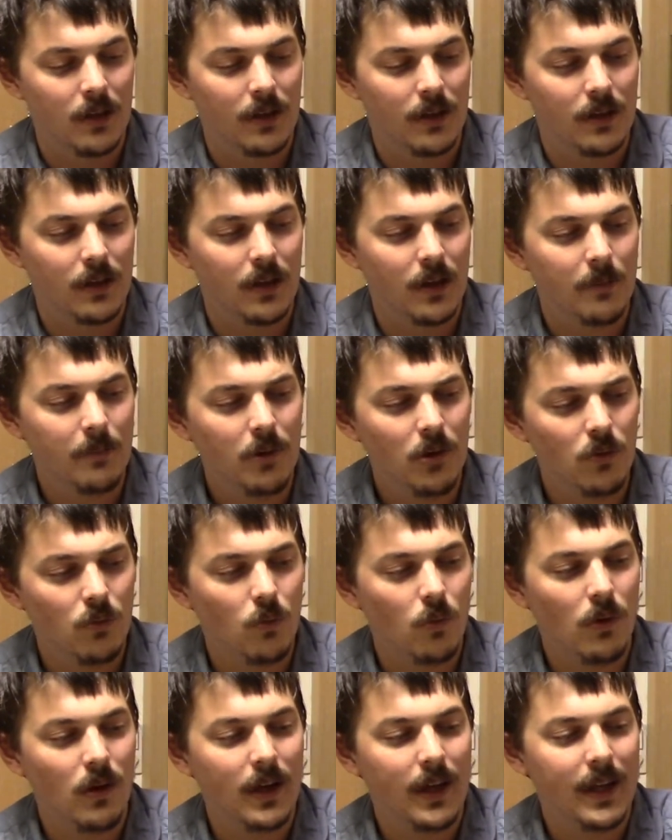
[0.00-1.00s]
Number
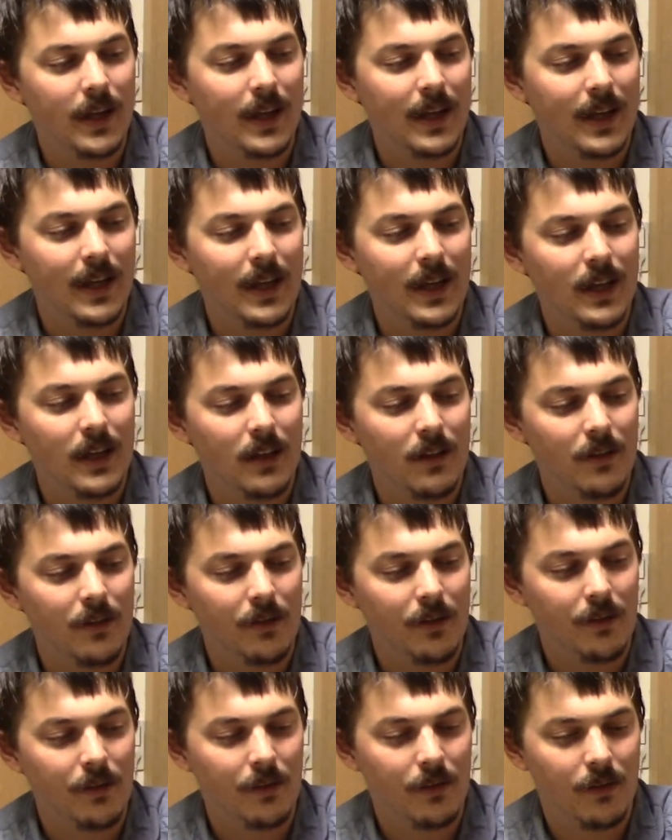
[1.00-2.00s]
1
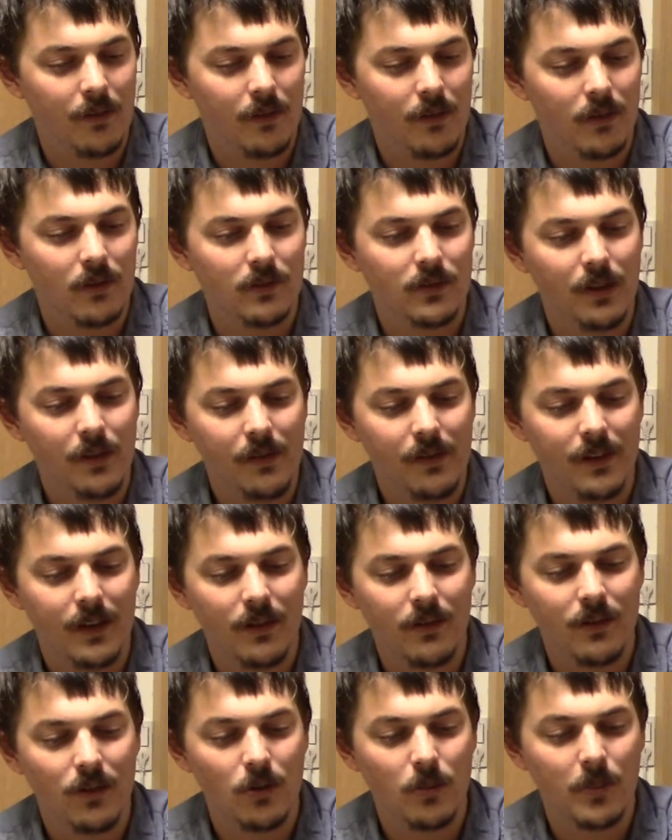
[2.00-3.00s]
is, I'll just
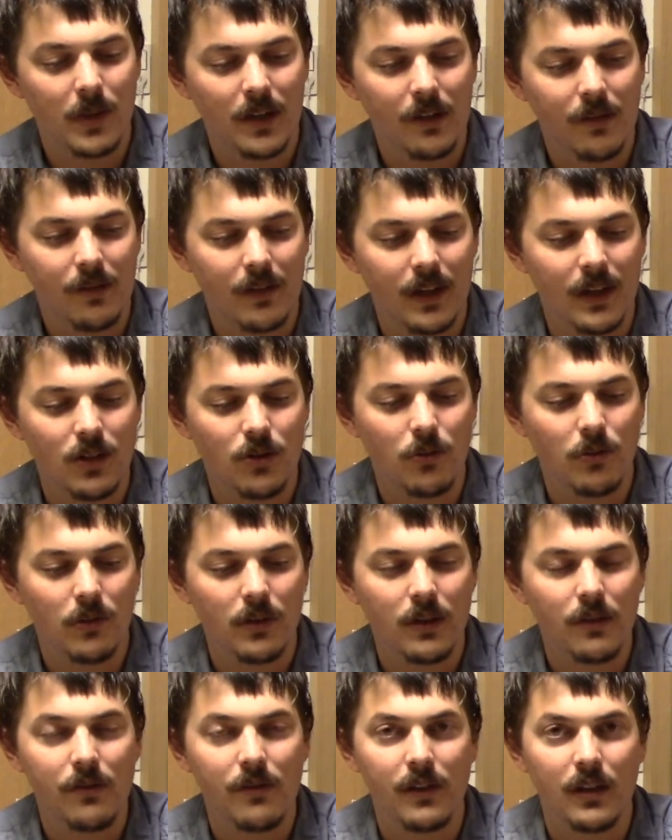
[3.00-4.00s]
tell you my schedule
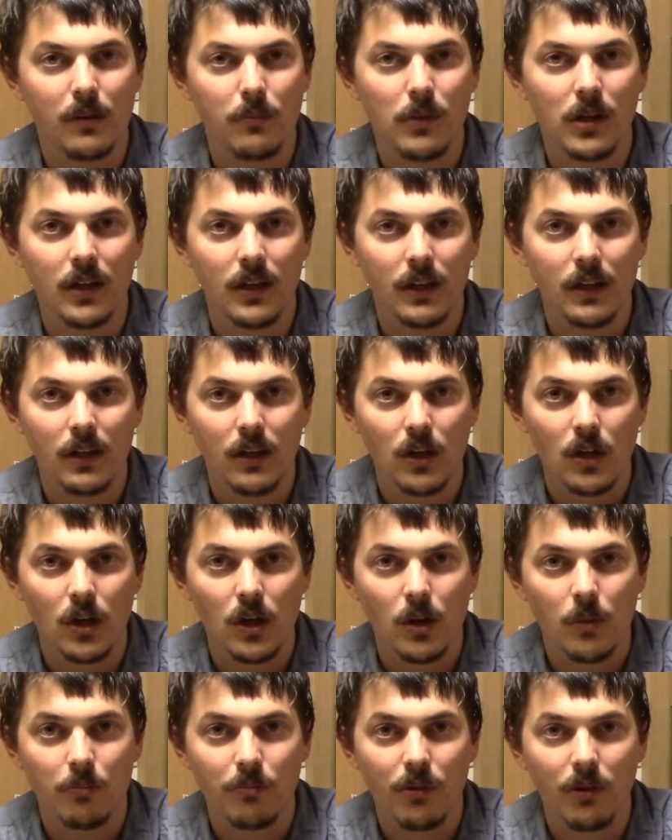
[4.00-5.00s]
using my
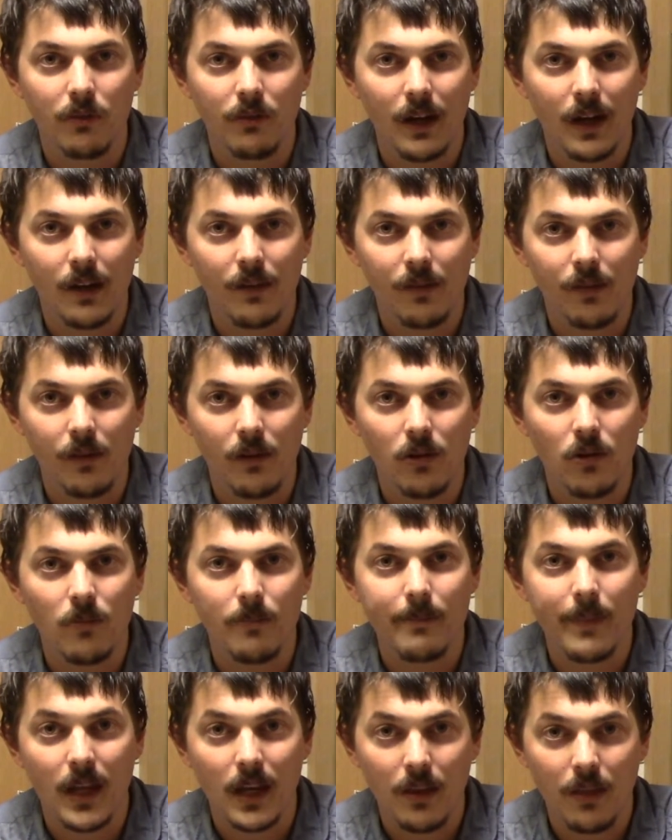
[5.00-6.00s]
Prorazzo
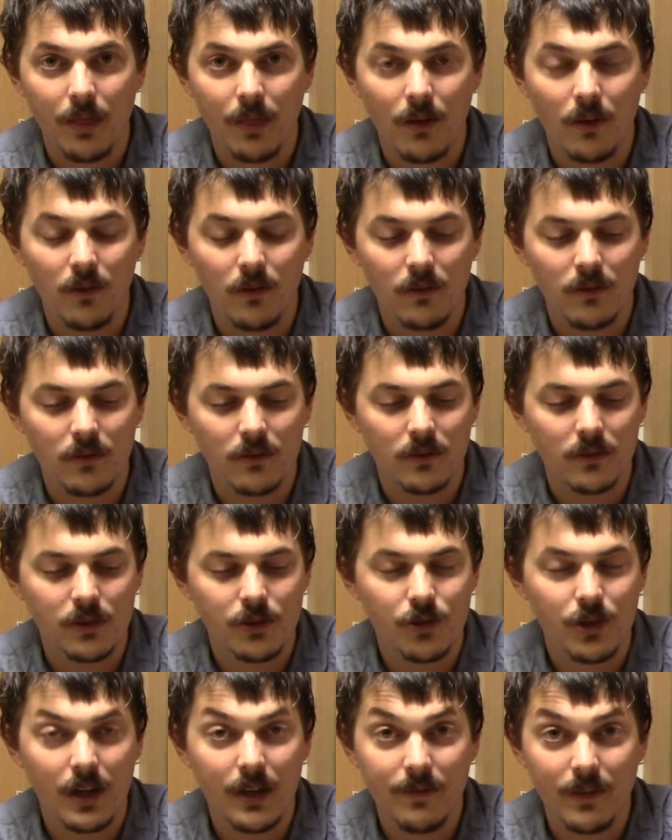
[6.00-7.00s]
menthol
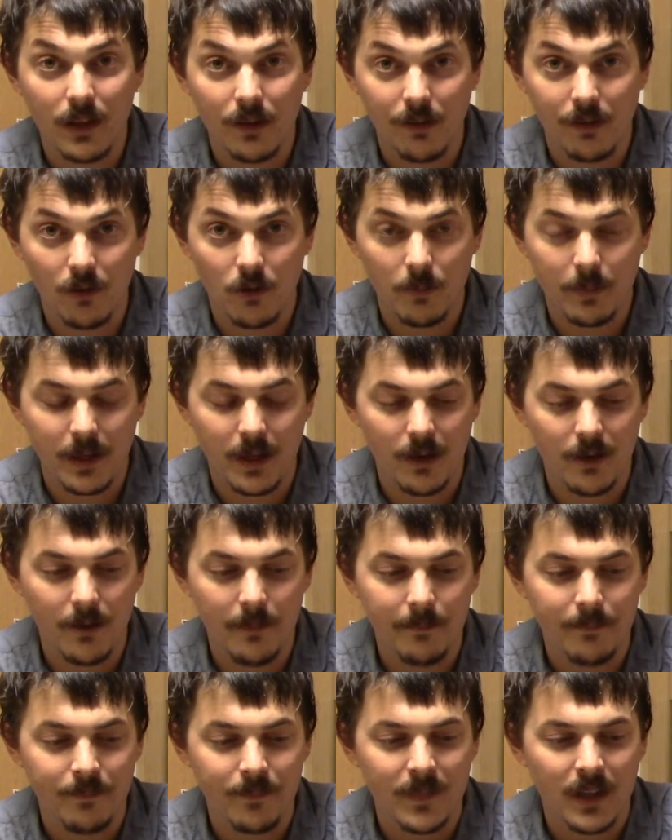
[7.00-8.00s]
shaving soap
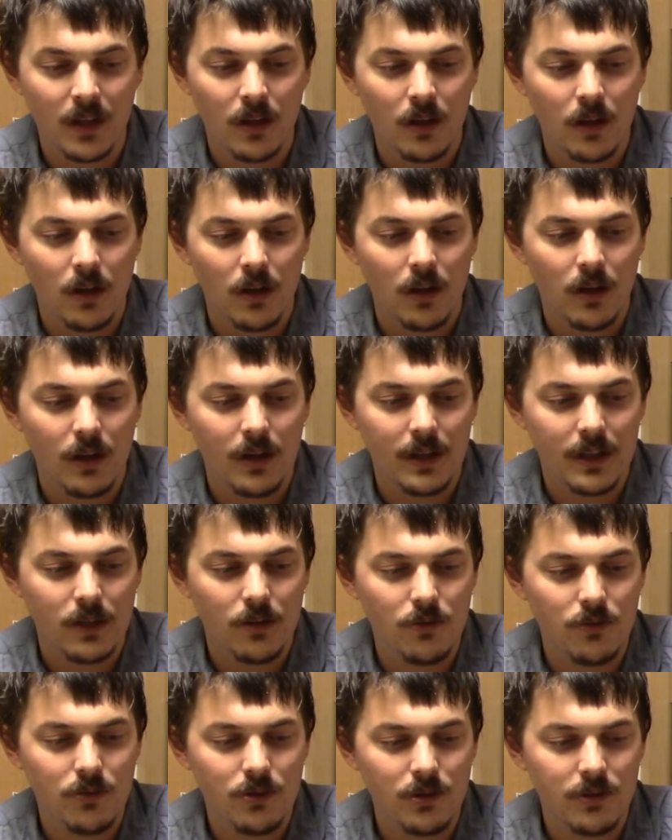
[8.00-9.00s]
here.
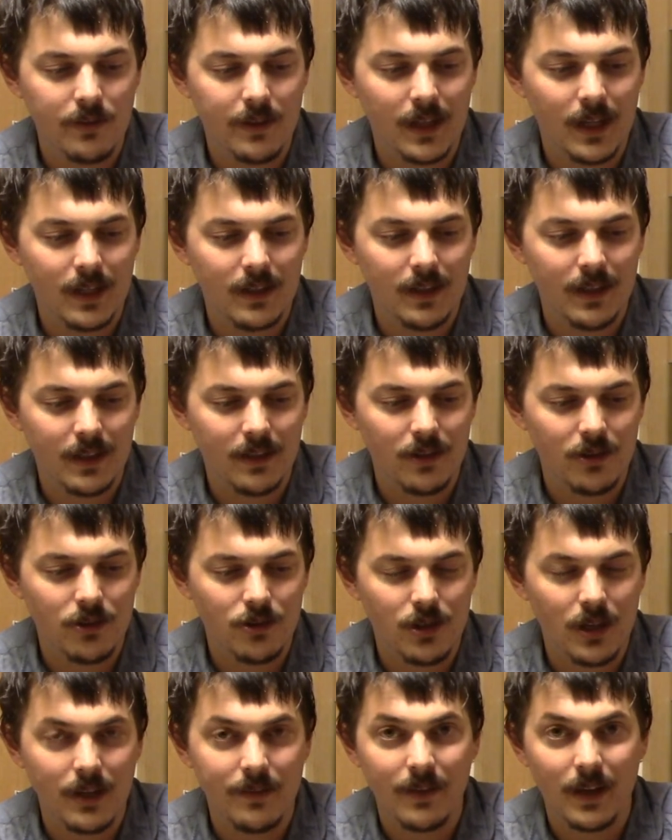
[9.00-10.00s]
Usually I like to
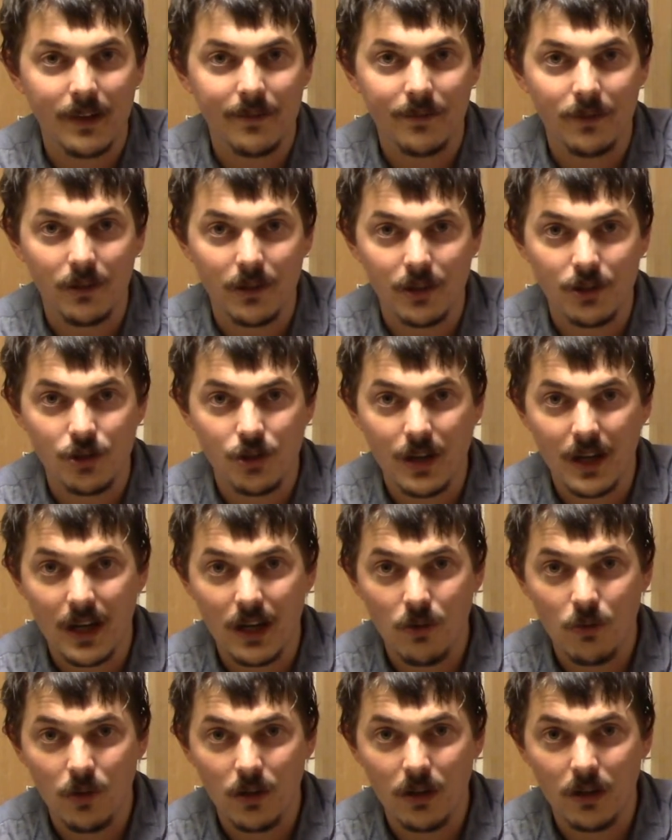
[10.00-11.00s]
shave after a
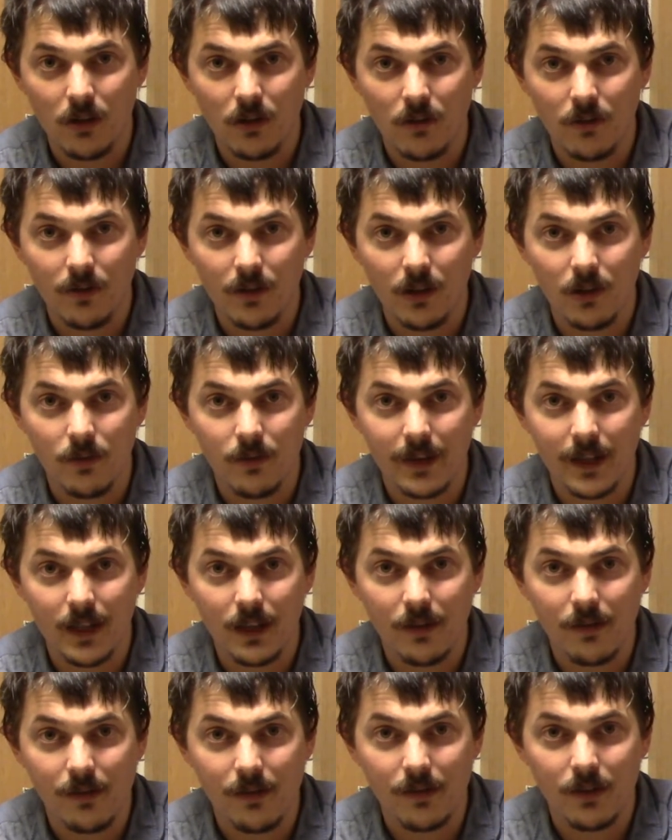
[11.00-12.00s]
shower, although it
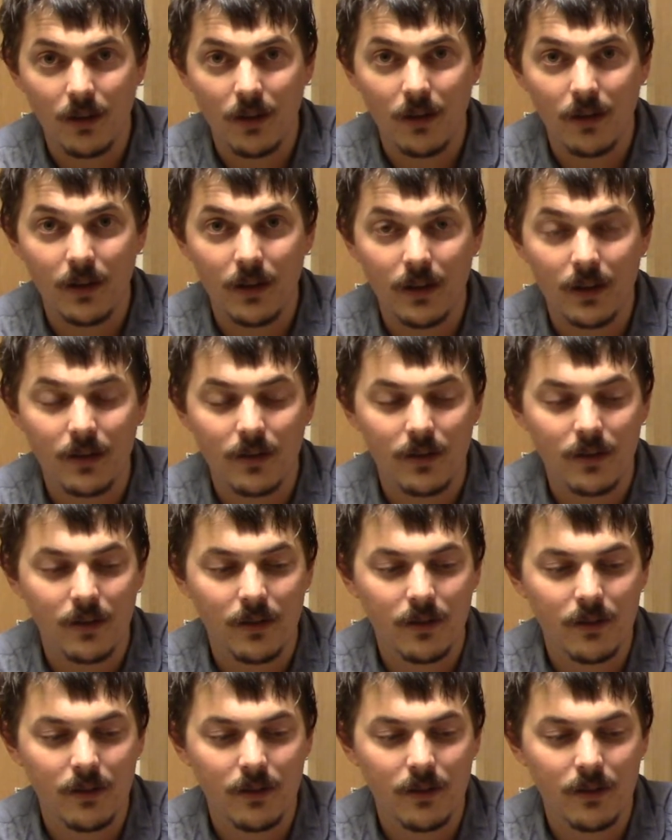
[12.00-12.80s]
is not